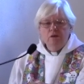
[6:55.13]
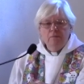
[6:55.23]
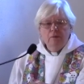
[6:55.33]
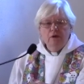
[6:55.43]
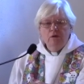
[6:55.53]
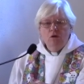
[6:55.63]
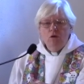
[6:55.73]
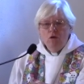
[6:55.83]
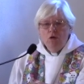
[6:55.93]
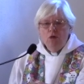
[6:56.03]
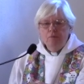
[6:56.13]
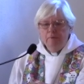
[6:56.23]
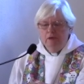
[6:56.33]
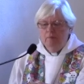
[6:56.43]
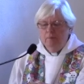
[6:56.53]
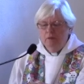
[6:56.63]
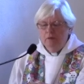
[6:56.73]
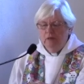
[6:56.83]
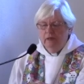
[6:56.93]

among all people